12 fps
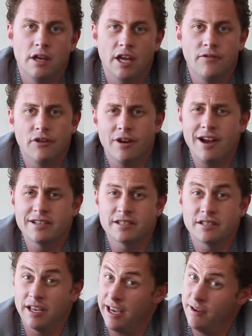If you're
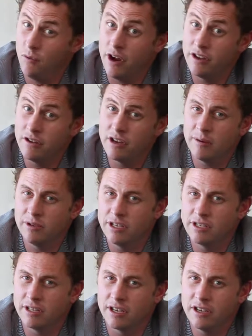asked, hey, why are you coming
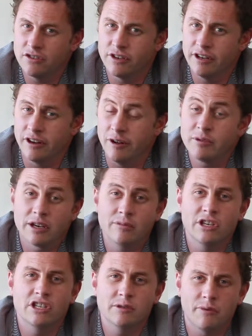into the country? I'm
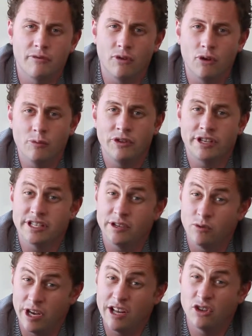coming in to perform, and they say,
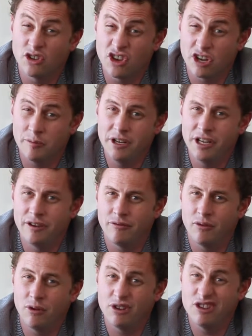well, how long are you going to be here
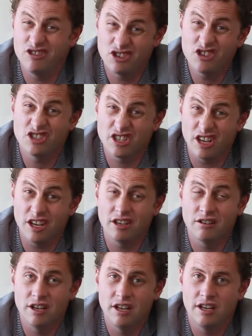for? You should
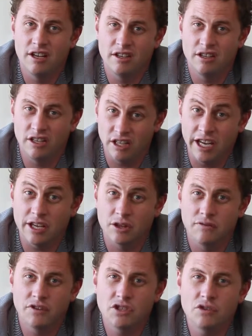say the length
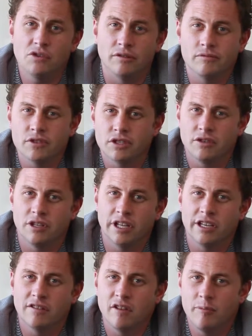of the tour, so the
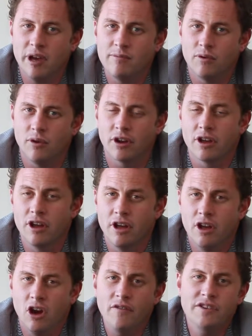length of the paperwork.
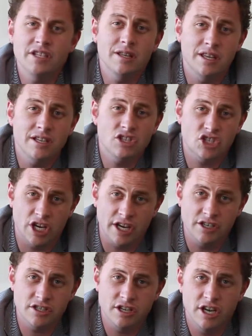Obviously, things
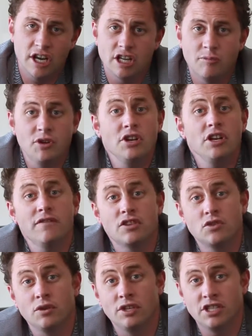change. The beauty of the
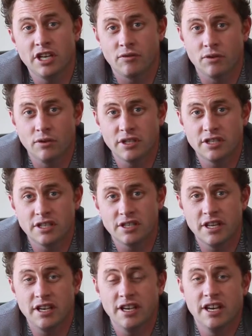dual intent rule is
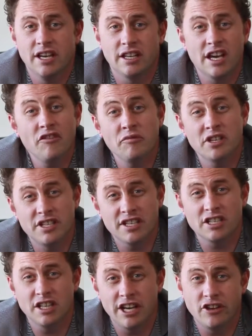that the government
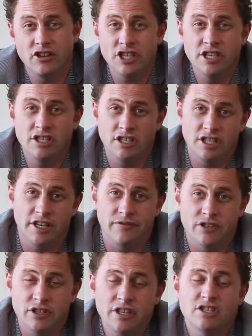does allow you to change
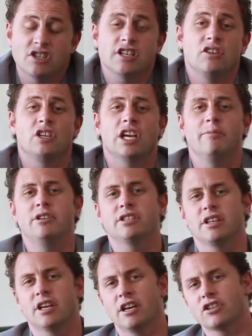intent. So let's just say you come
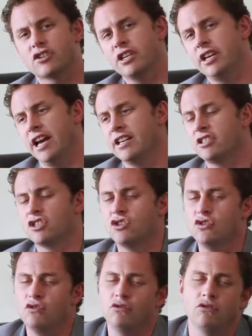into the country as a
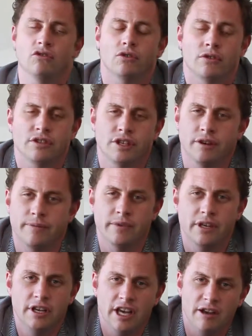student or as a
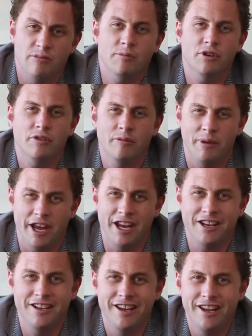member of a
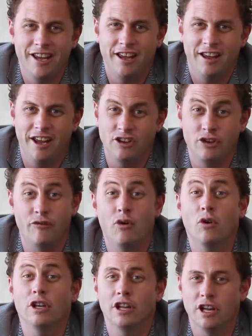band, and you
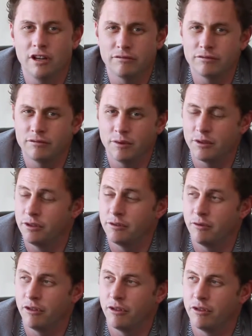fall in love with
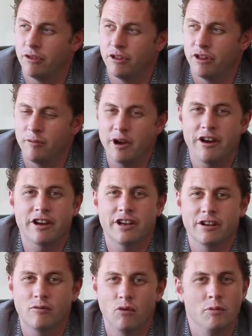the
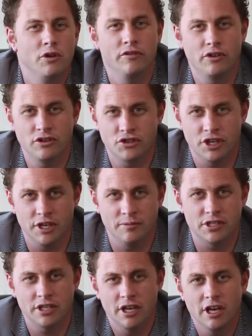American woman of your
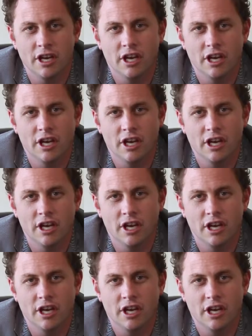dreams.